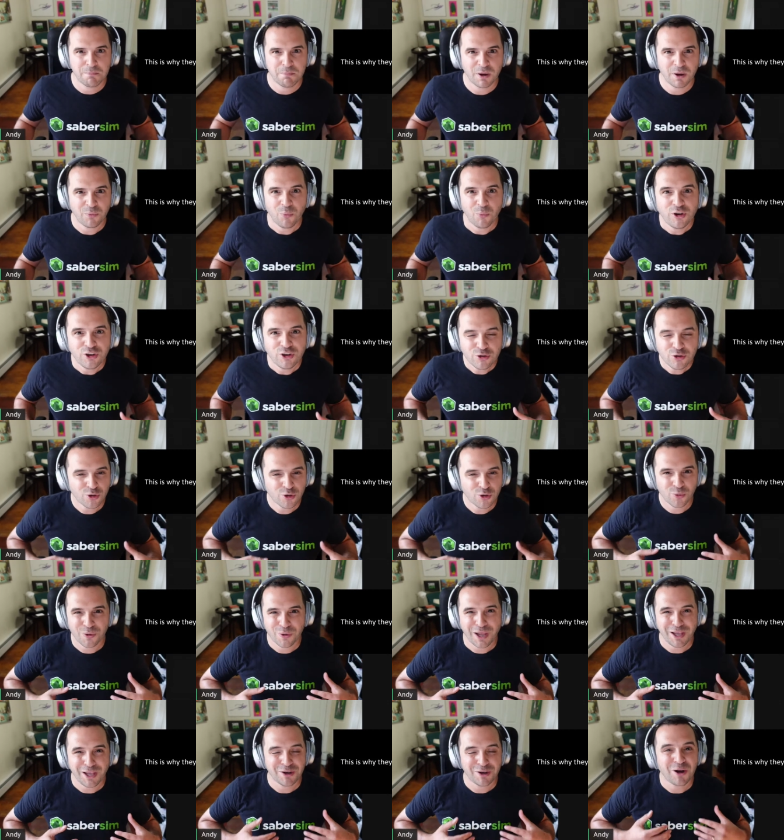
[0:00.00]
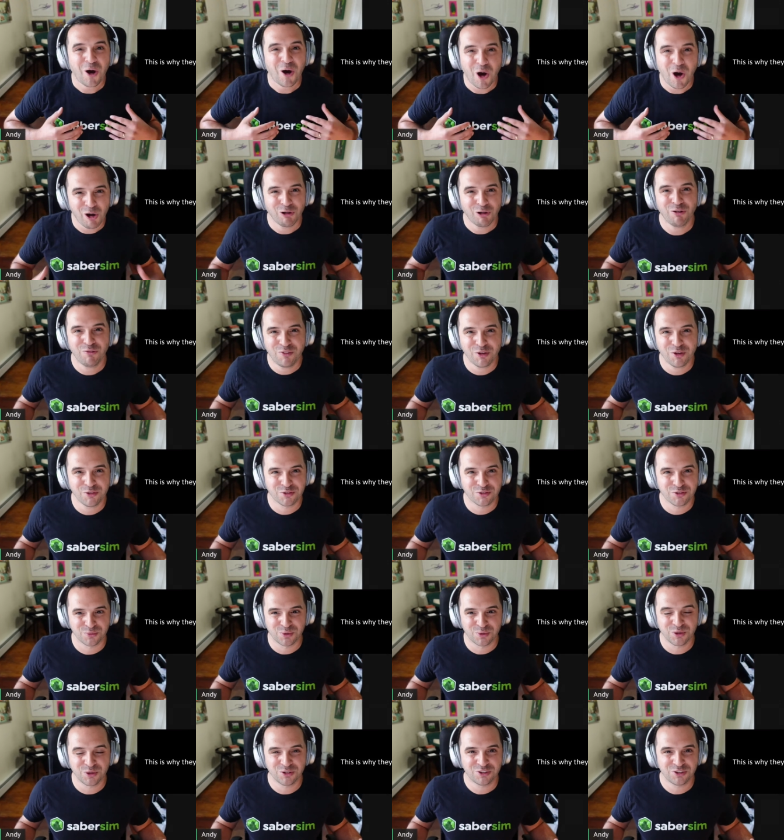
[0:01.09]
But when you create all of those
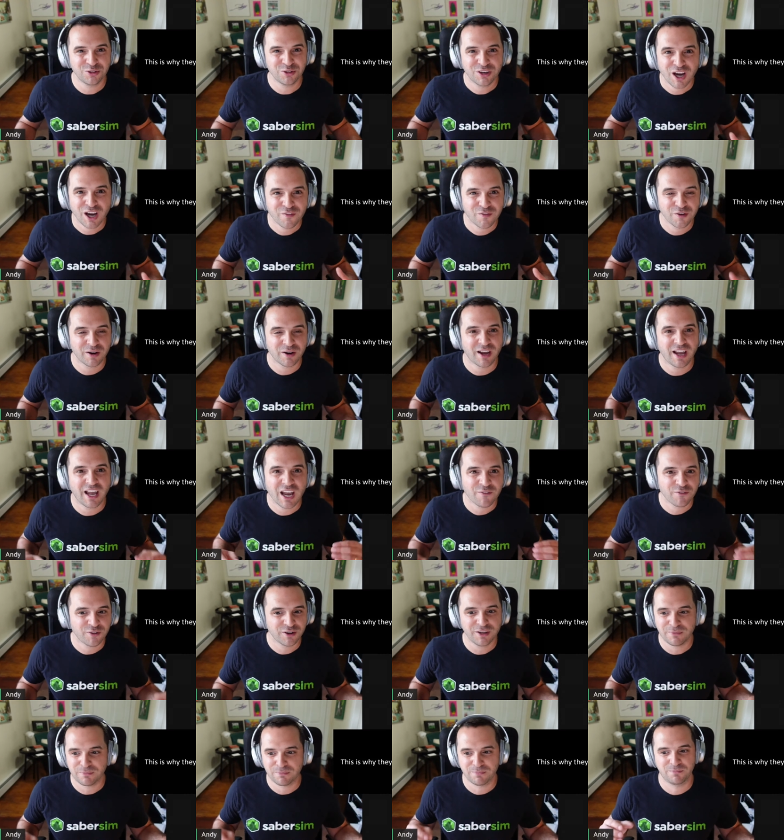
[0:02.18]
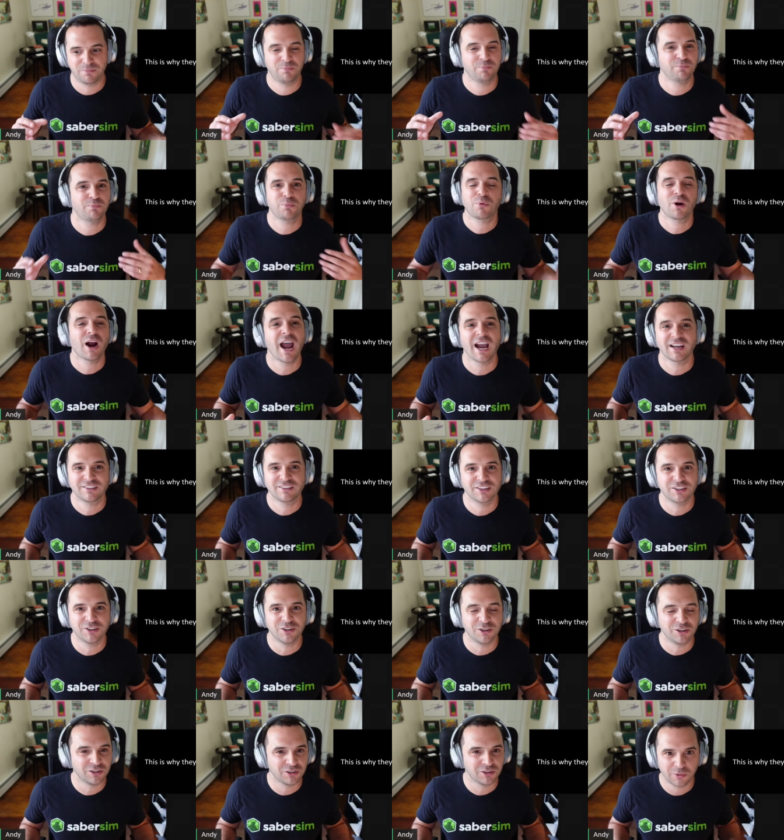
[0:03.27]
rules to cover every
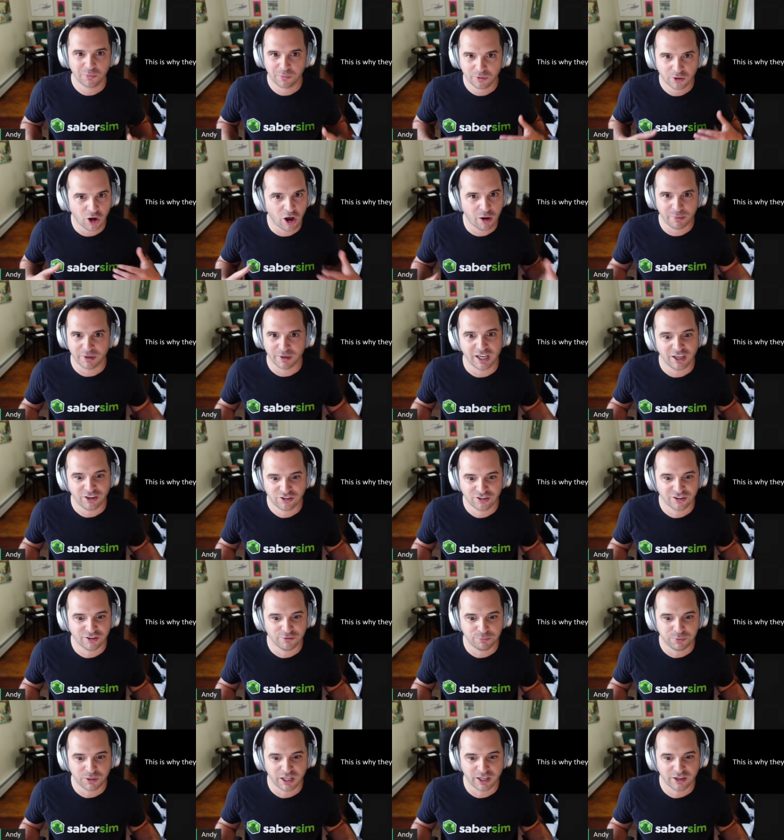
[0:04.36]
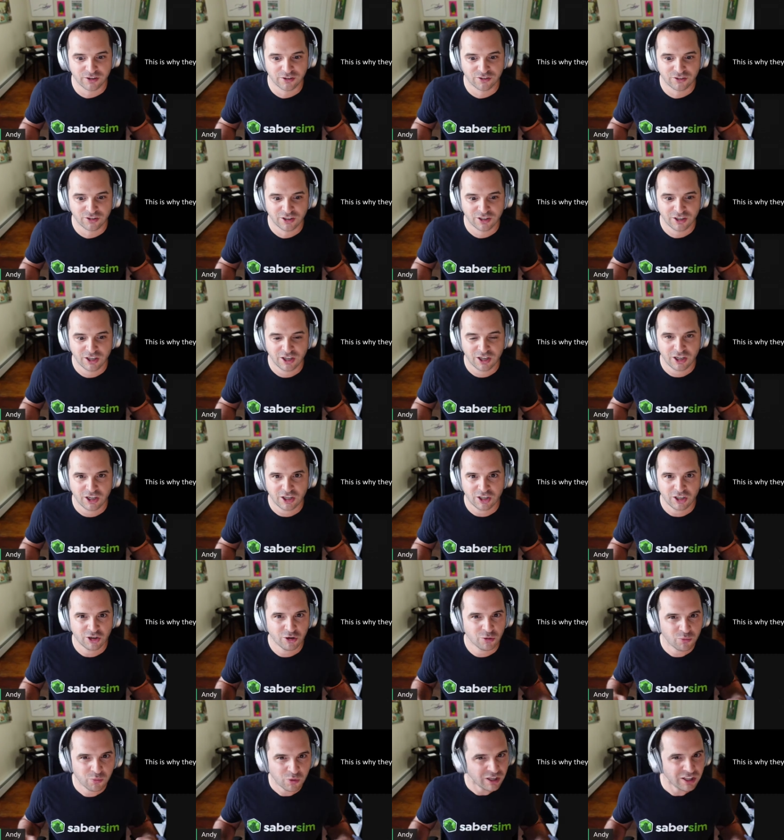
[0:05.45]
practical combination of players,
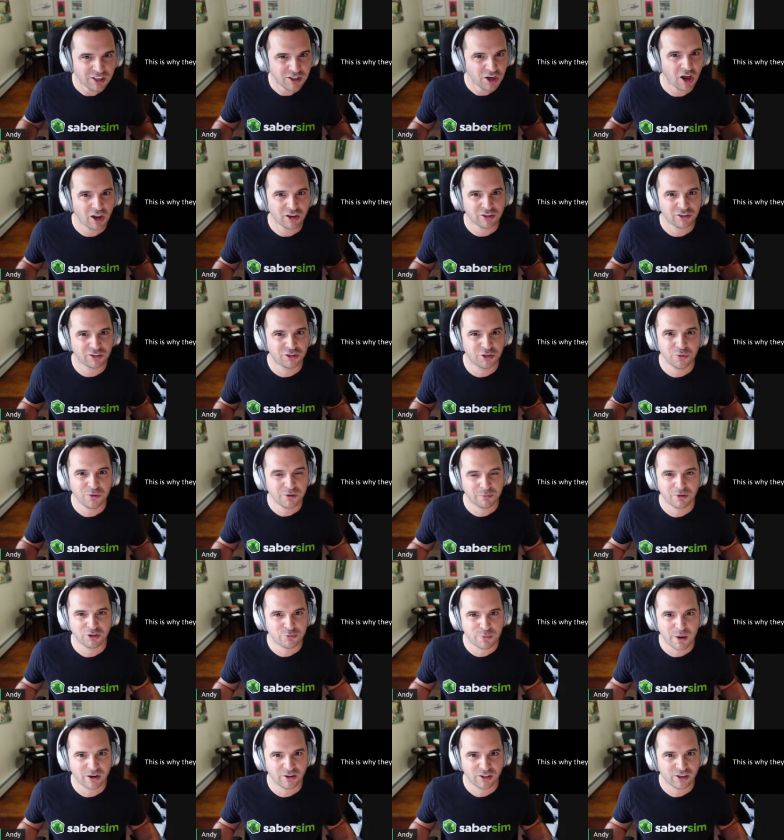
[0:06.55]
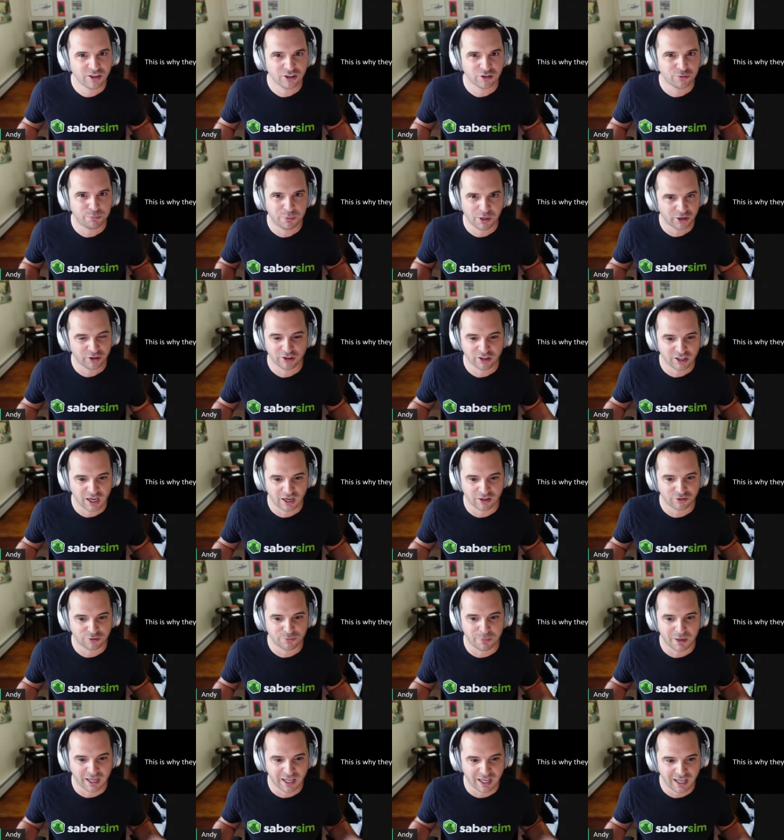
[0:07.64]
you're really not doing much better than just building a
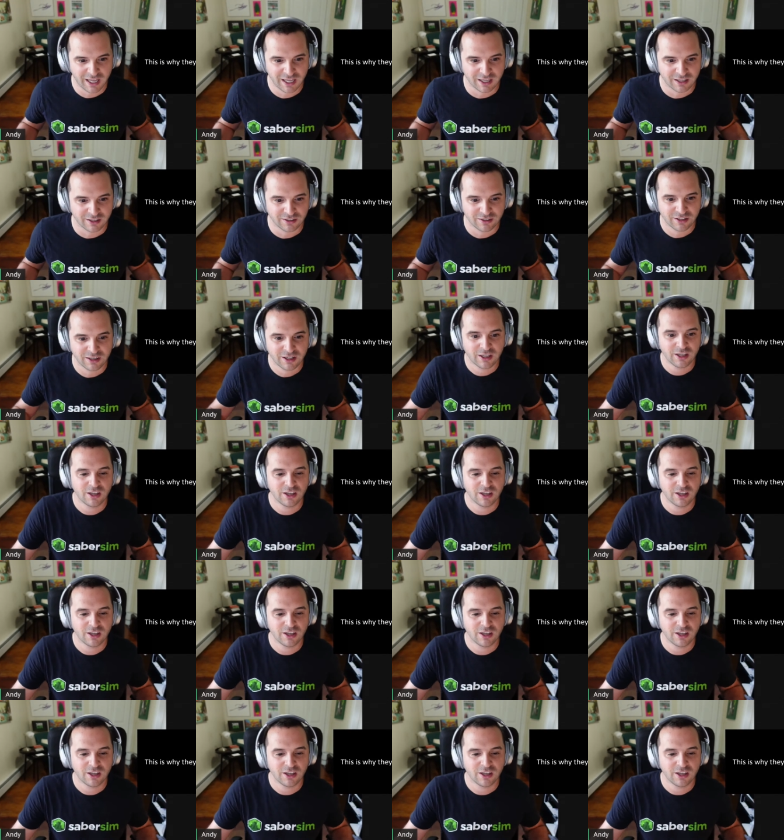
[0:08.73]
lineup by hand.